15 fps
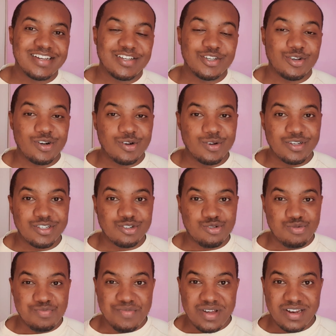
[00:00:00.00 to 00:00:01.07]
You are going to
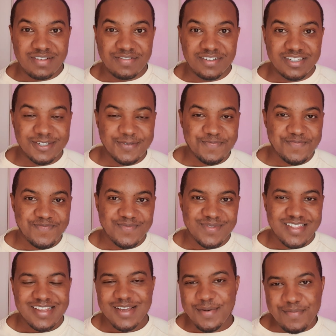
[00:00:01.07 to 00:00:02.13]
benefit,
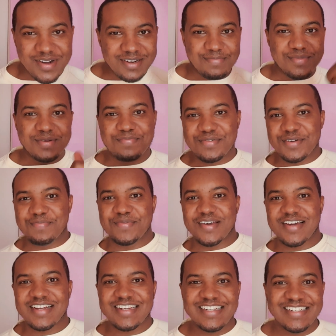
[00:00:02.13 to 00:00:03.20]
but be
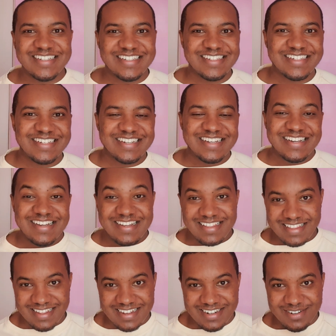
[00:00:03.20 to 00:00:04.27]
prepared
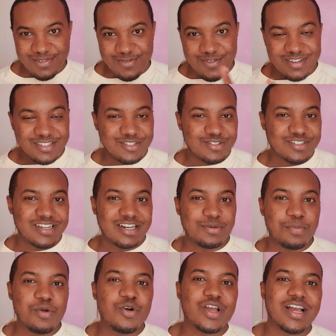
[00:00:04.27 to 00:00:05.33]
that once you start
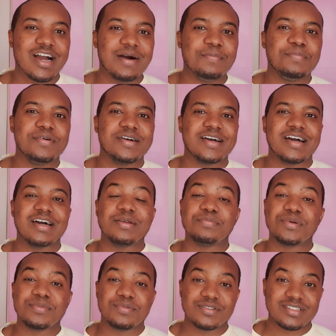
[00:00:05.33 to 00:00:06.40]
blowing up and
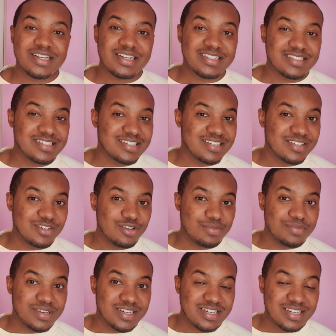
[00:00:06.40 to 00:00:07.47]
people start seeing you're
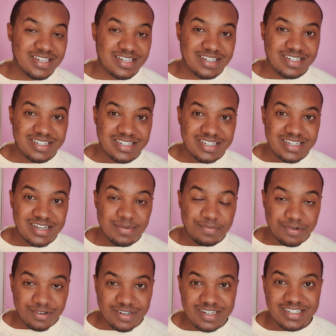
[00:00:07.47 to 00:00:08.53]
making
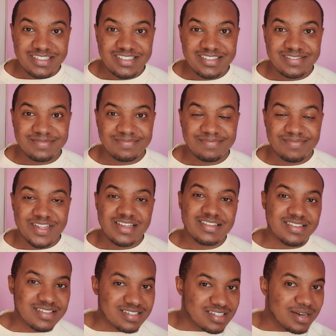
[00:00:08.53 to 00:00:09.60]
progress,
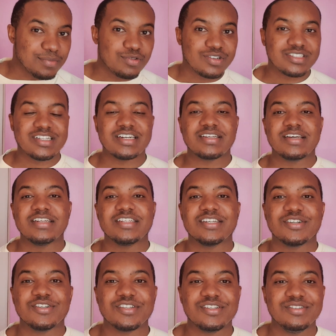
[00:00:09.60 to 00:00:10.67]
some will start hating
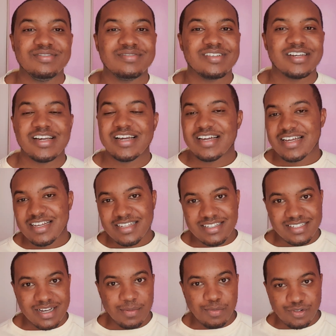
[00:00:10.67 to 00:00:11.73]
on you,
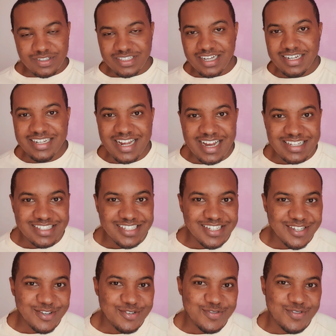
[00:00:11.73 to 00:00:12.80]
some will start
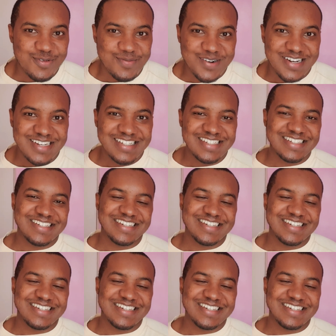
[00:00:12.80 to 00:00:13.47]
asking you for money.